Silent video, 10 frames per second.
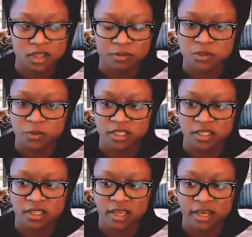was
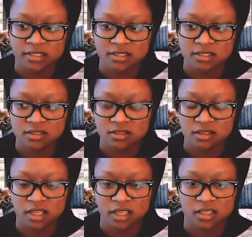working at
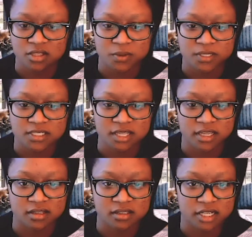a
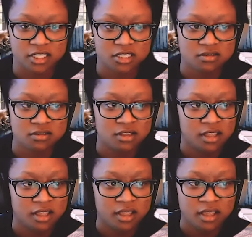USDA collection,
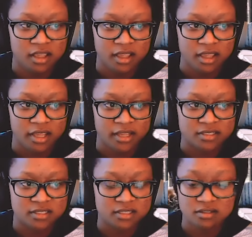
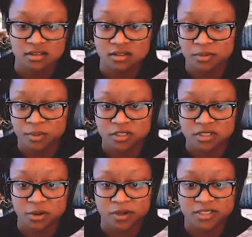and the
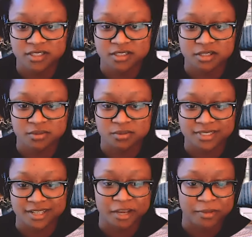person I worked under
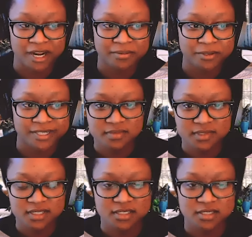was a
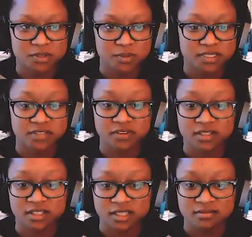hymenopterist, and so
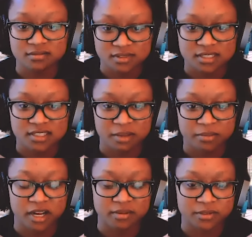specifically, this
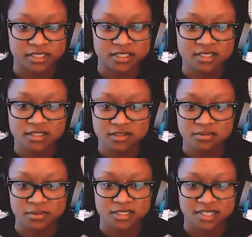hymenopterist
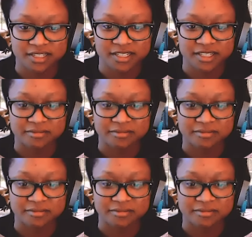was studying